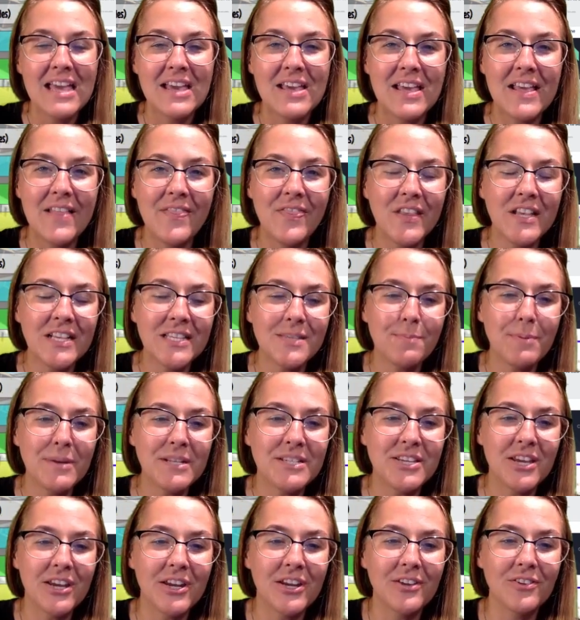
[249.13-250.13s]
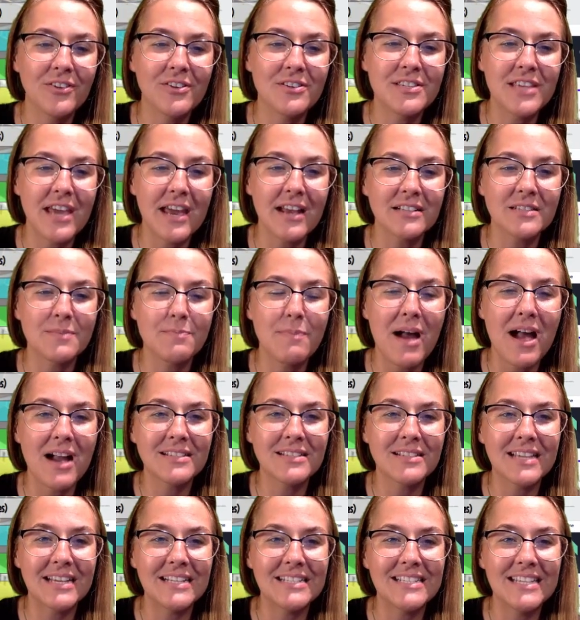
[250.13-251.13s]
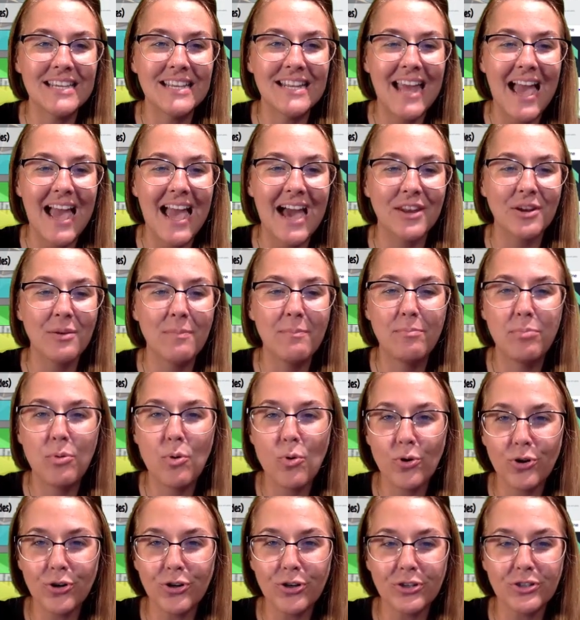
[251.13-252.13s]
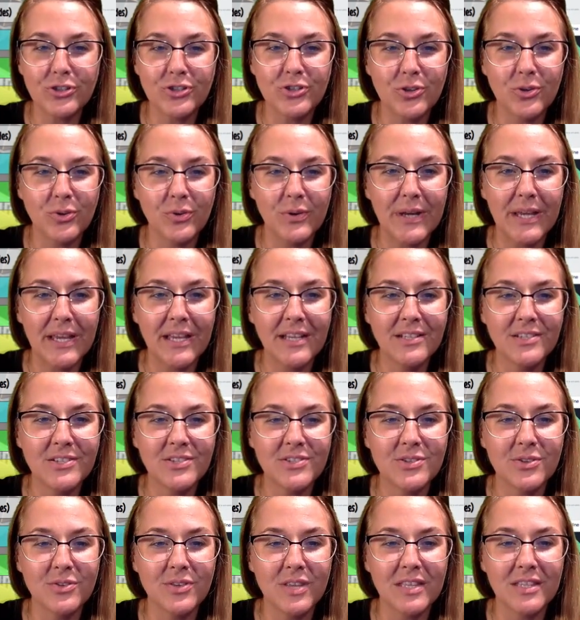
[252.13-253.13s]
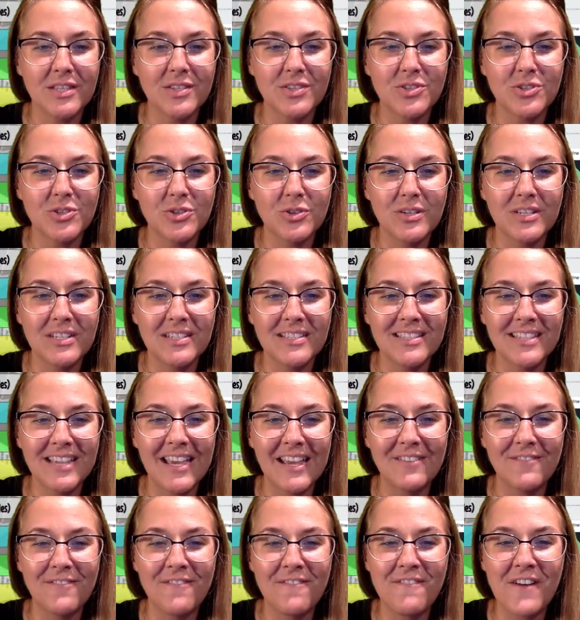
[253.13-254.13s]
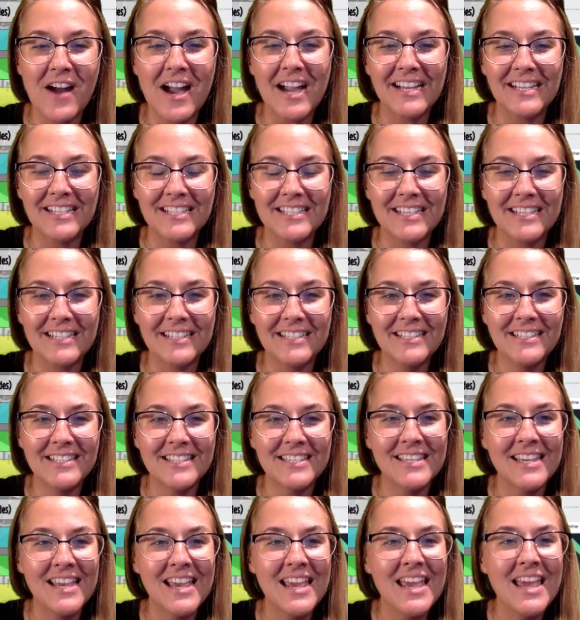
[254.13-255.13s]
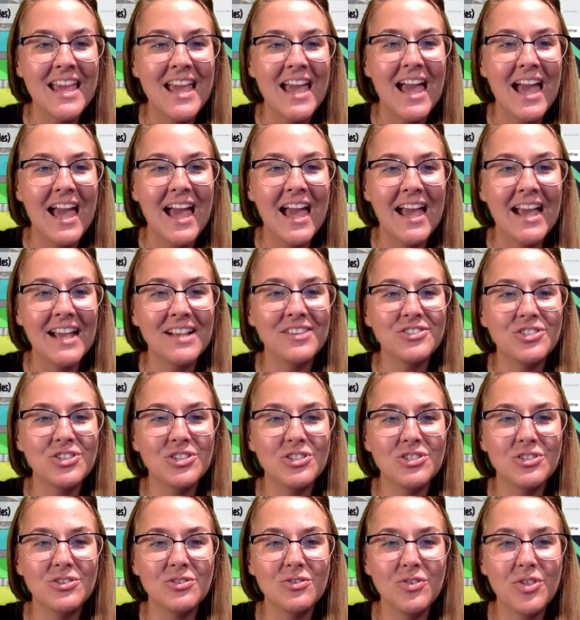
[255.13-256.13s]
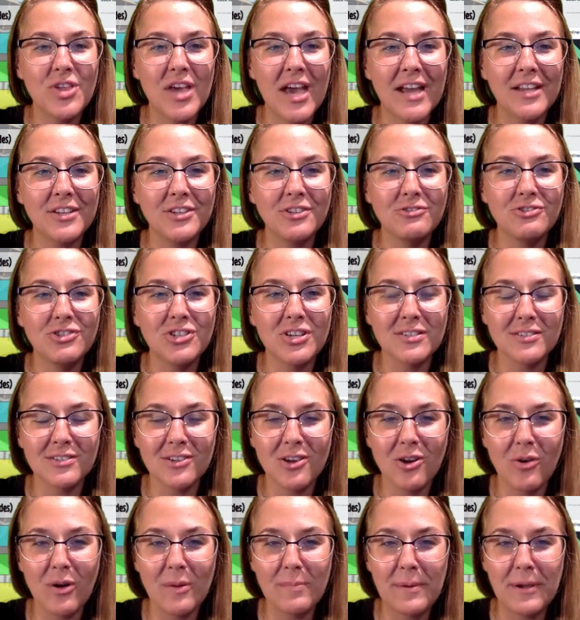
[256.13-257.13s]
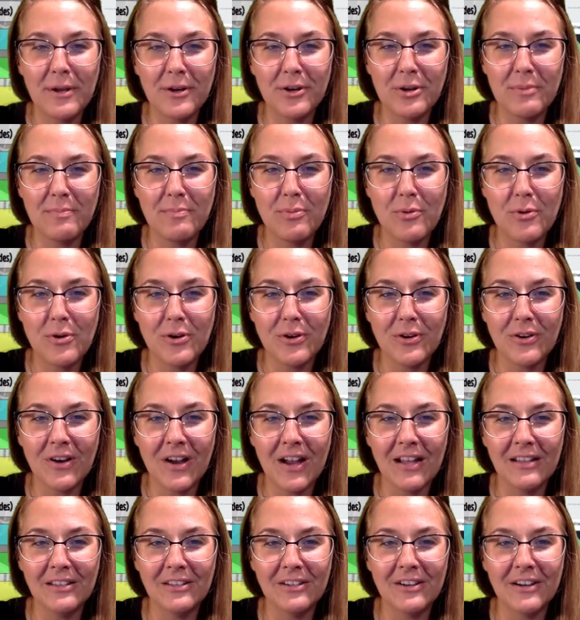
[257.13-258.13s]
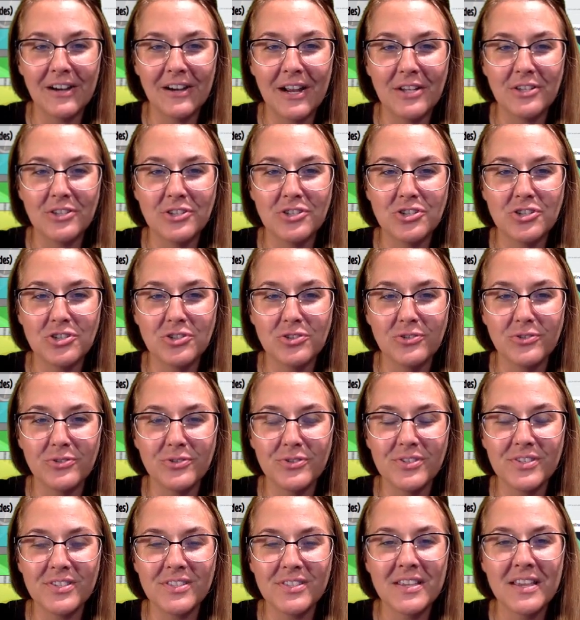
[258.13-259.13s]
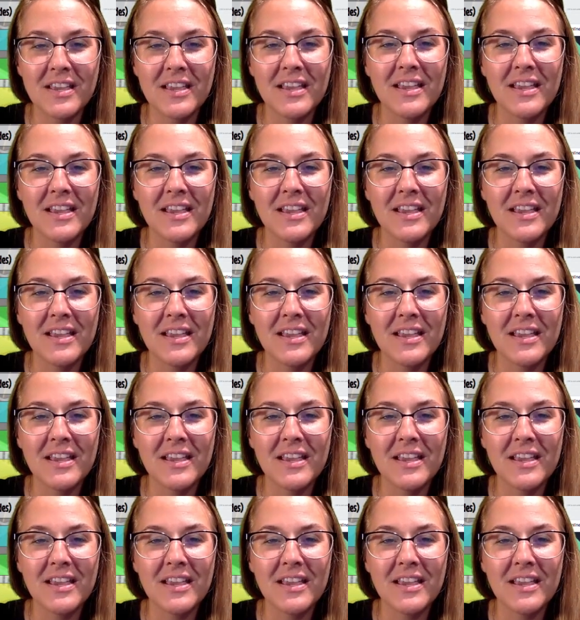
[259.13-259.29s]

In this particular text box, I did add a border to it so that the students can find it. And to do that, you just go up here to border color and choose